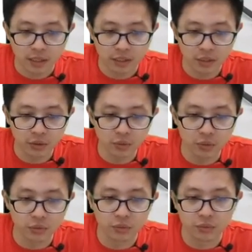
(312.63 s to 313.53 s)

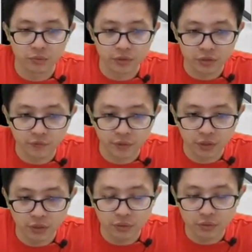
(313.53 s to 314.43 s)
Q. Resolve the
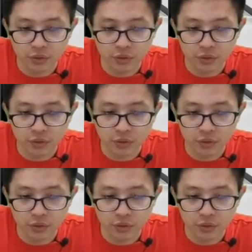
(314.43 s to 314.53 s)
Q.